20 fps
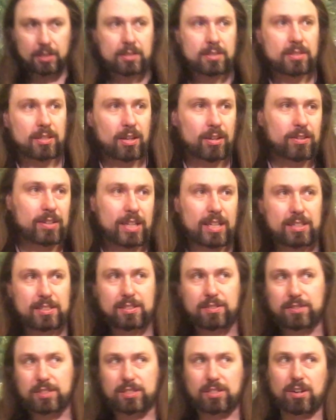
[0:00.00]
Subtle
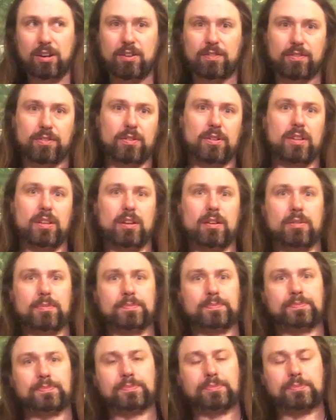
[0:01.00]
hints of a dark fruit in there.